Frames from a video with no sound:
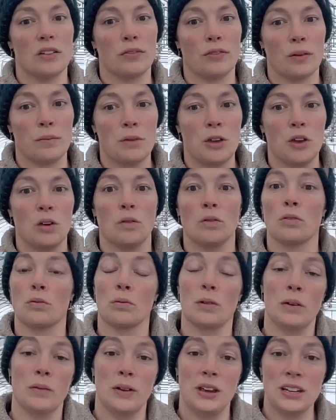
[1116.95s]
from you
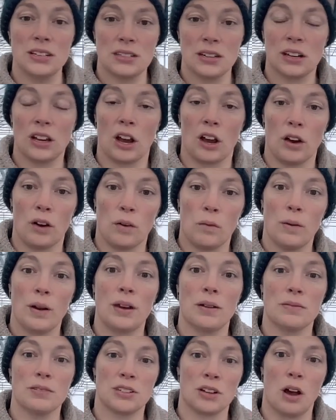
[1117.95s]
3 weeks ago when
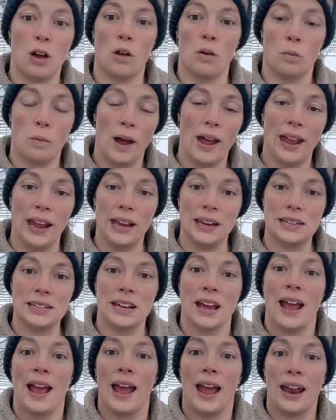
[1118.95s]
it was all white,
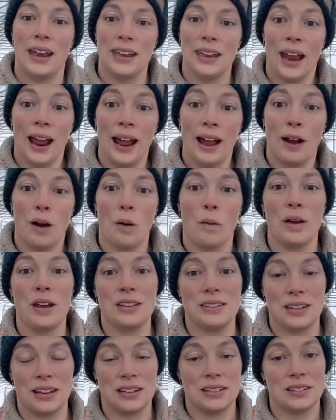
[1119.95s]
and now
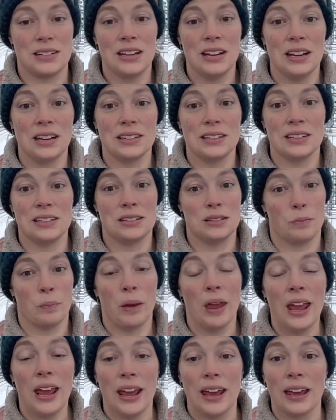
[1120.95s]
it's antiqued into
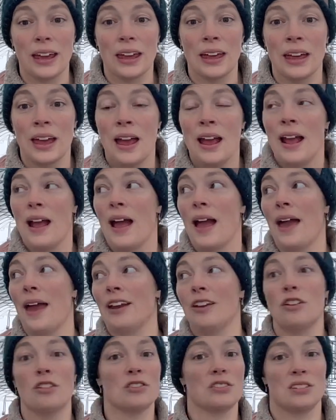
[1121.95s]
pink,
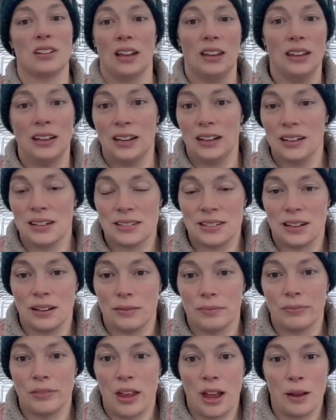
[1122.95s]
and you're selling it as
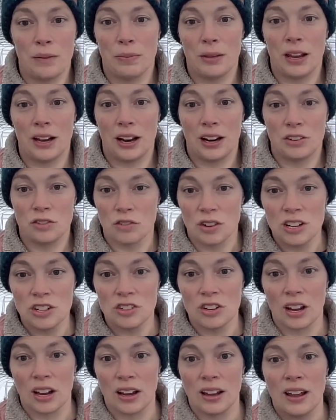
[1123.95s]
a limelight
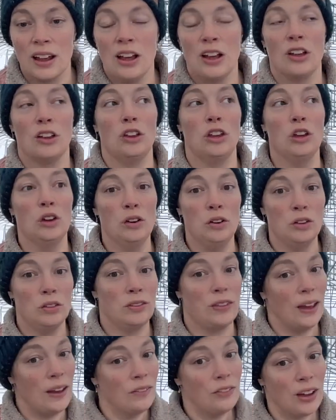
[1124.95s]
hydrangea,
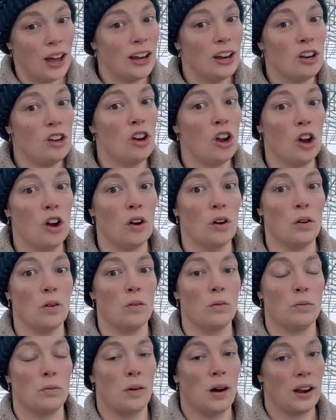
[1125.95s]
they've got to
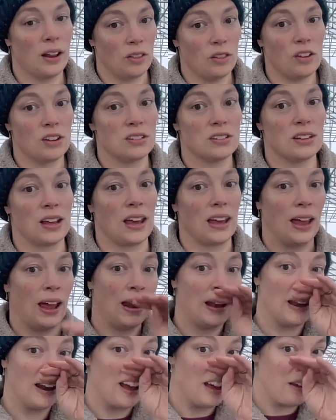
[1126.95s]
know what it looks like.
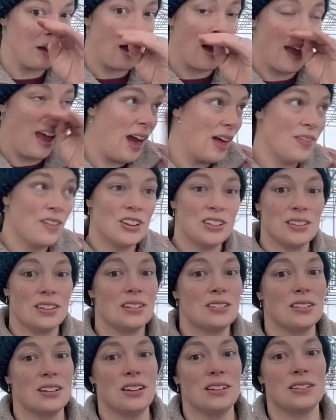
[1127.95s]
And I had this
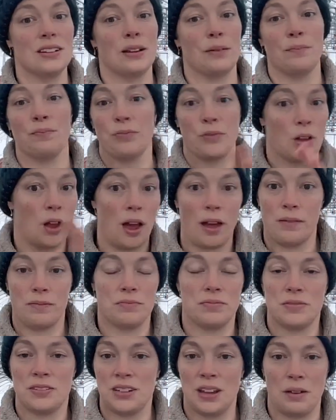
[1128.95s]
season,
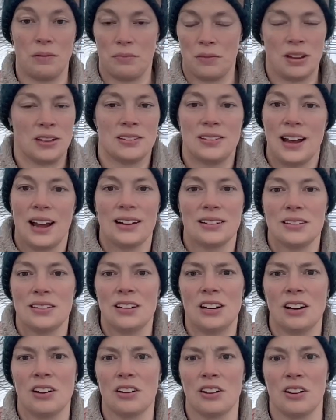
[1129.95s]
exact
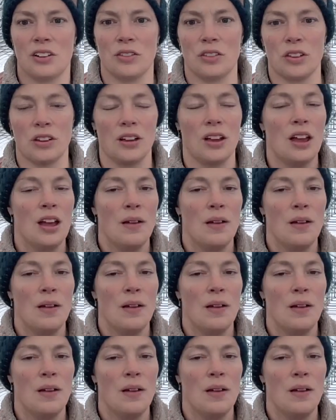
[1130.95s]
scenario. The